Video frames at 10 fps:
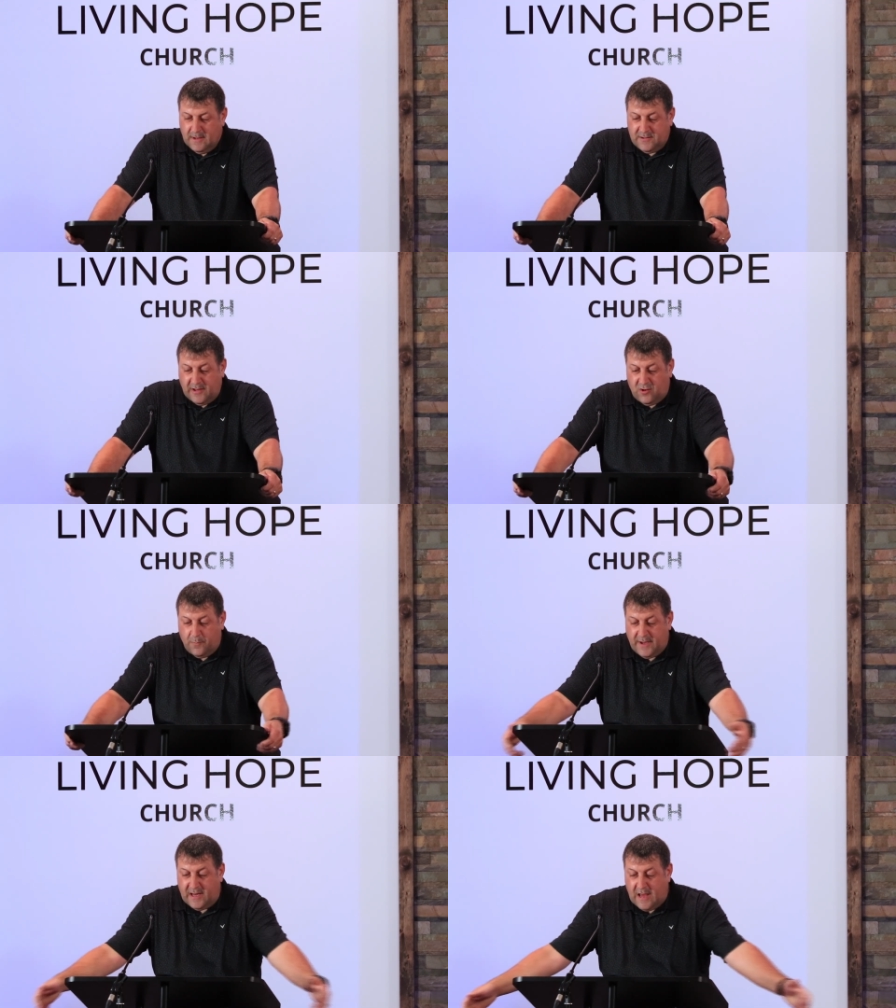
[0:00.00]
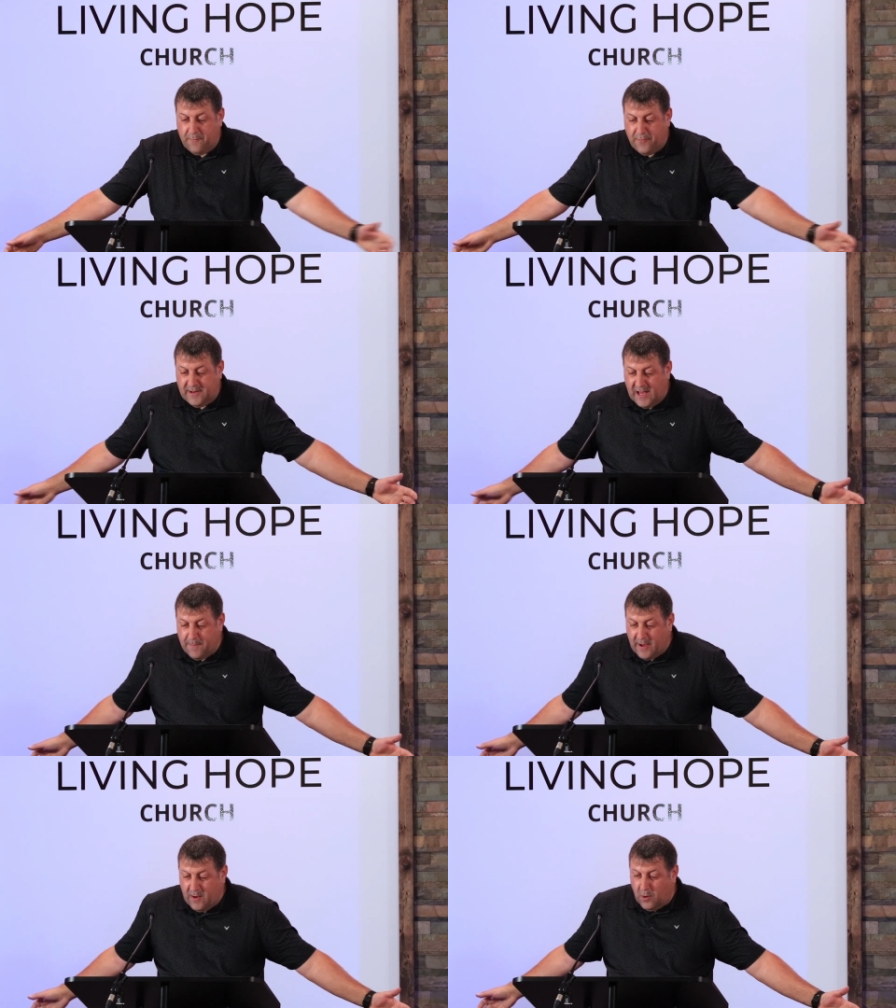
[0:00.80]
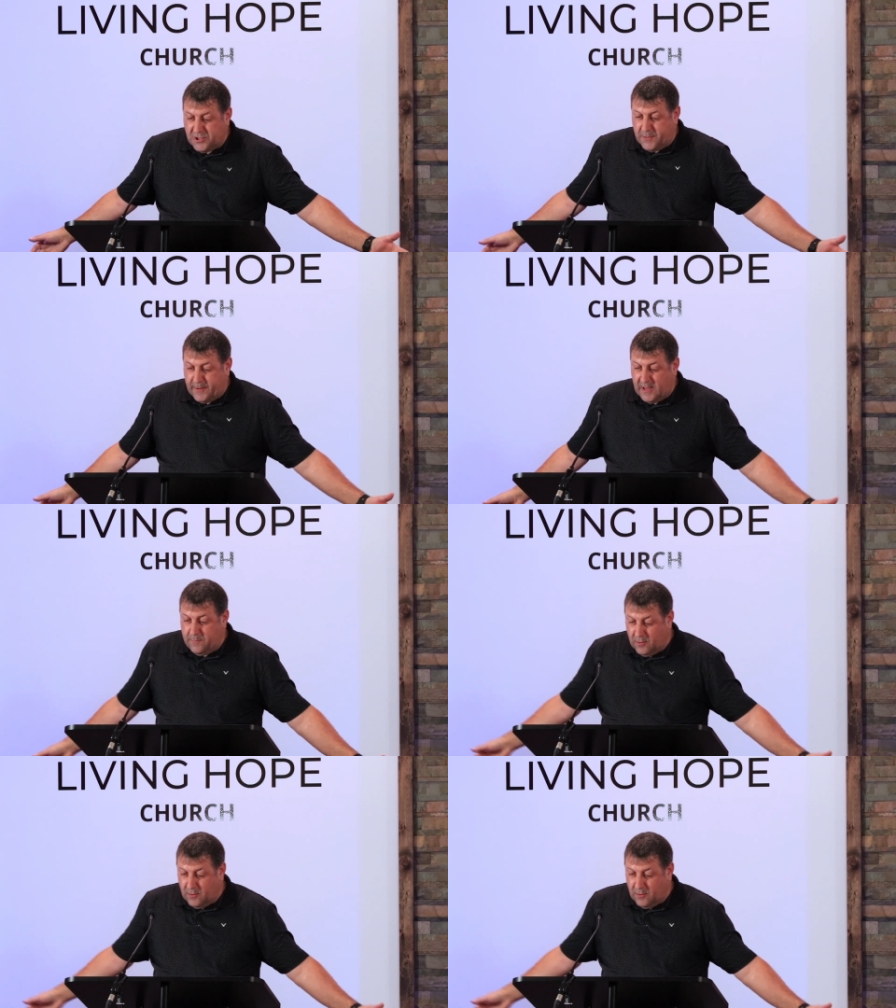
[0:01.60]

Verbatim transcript: It says you begin every day by worshiping him.